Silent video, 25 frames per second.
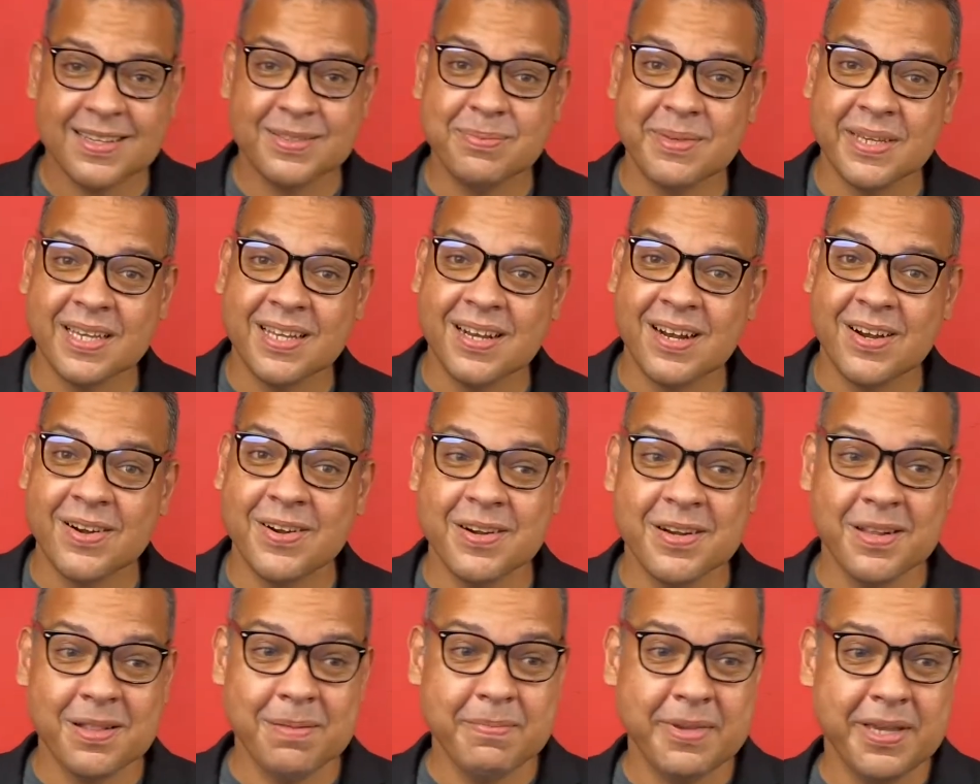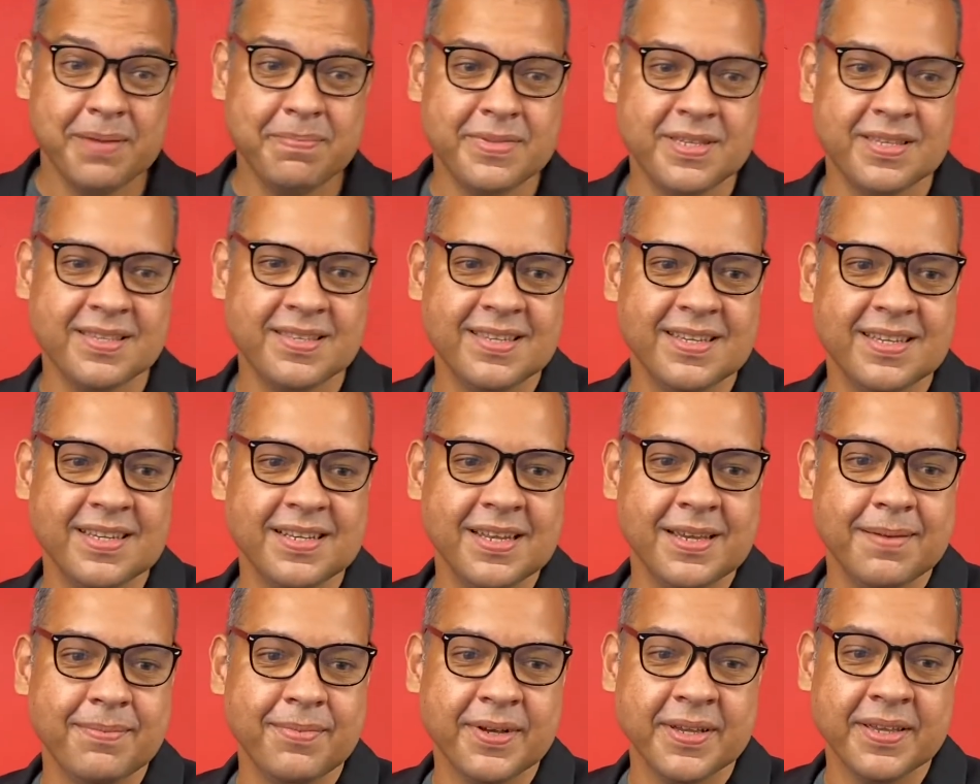making a real big mistake
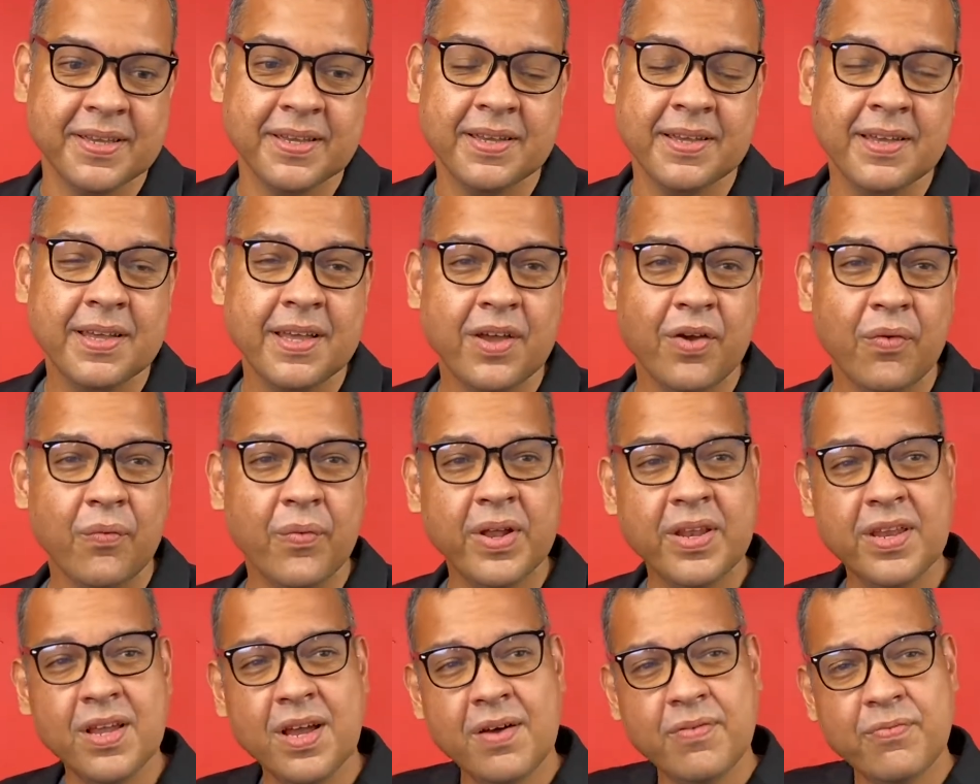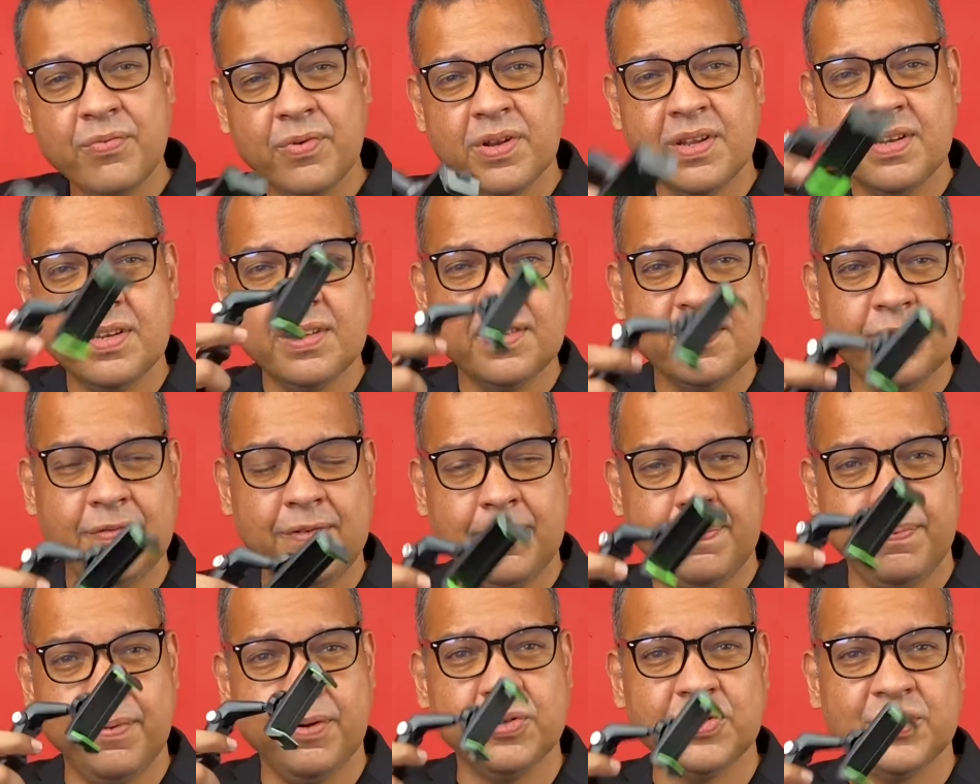there, boy. When you have one of these
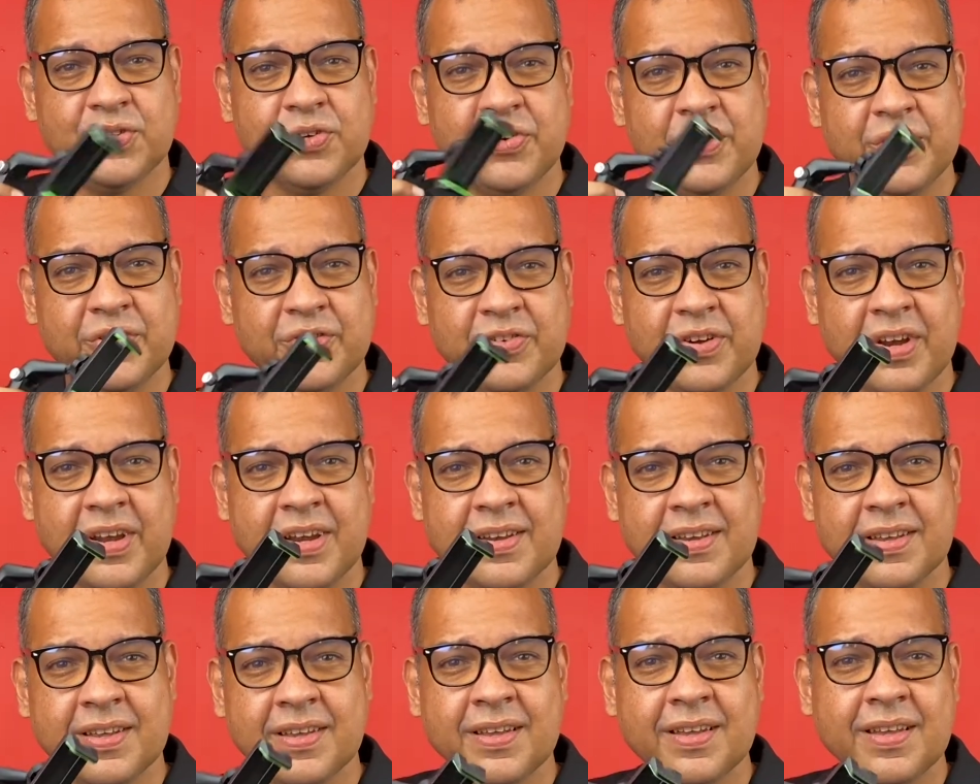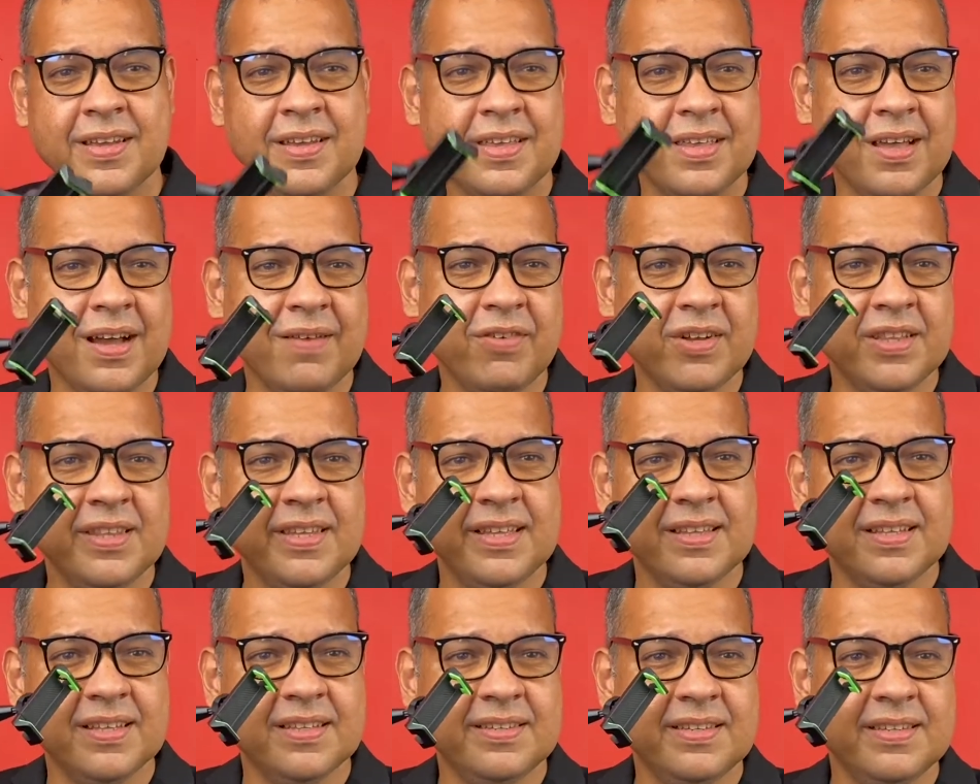flip out screens, right, you have a
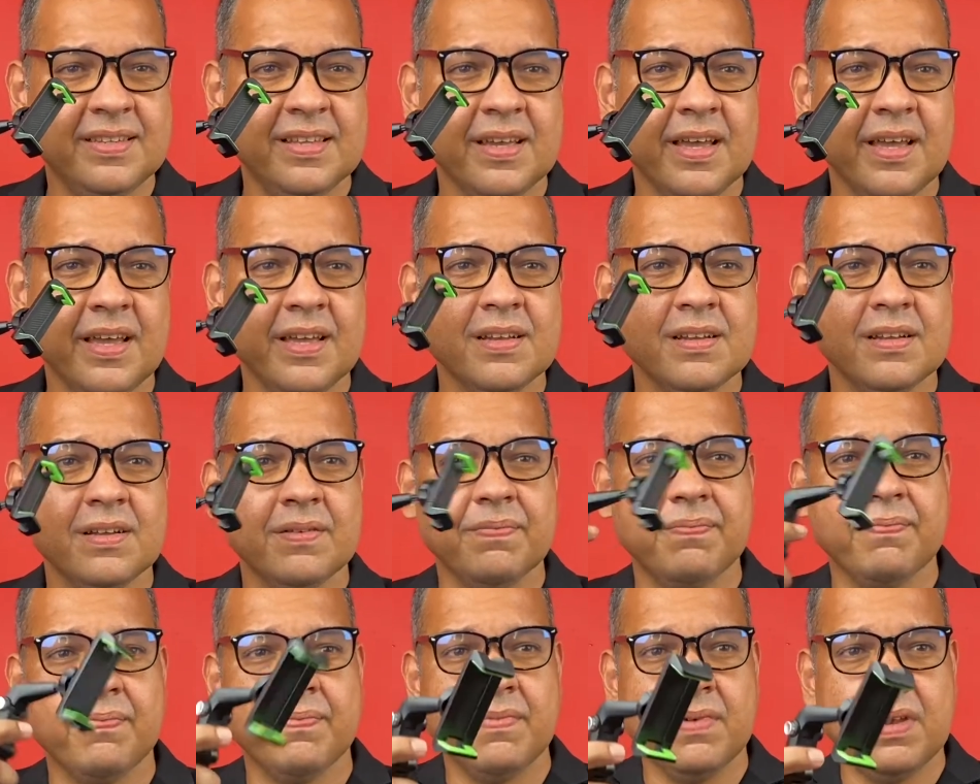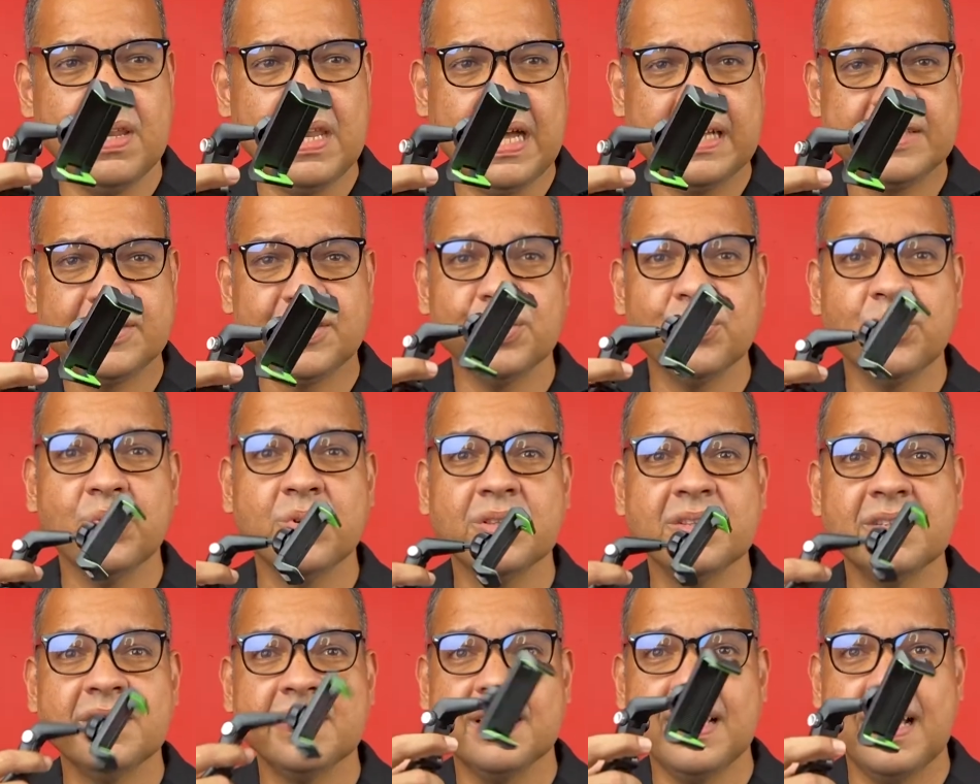tendency to kind of latch
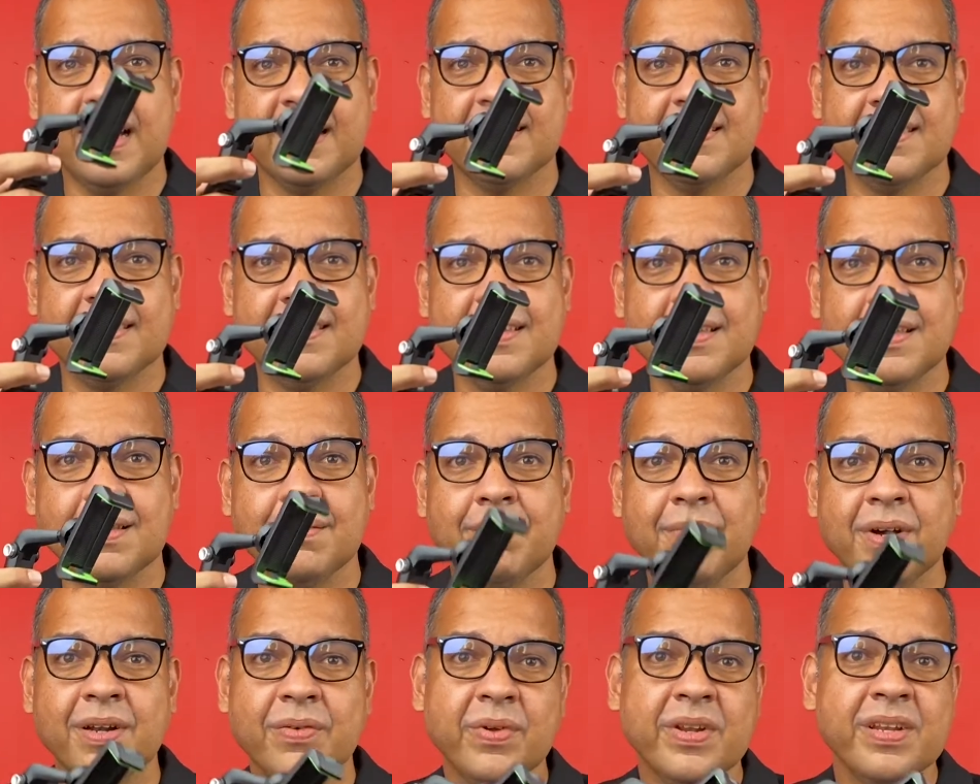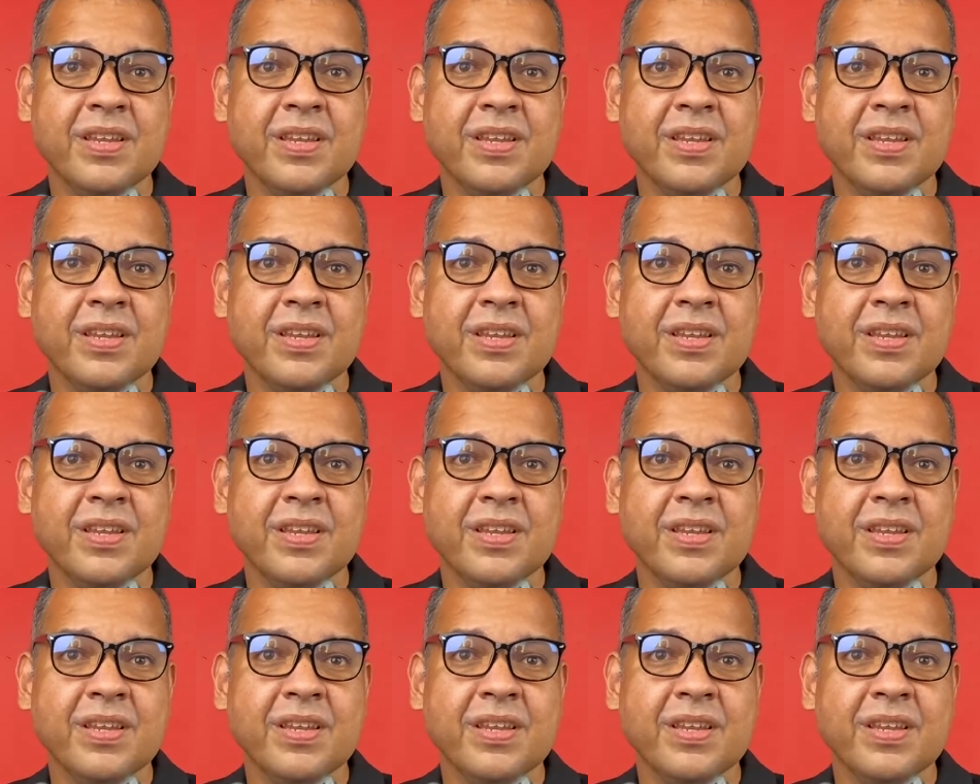on to that. But when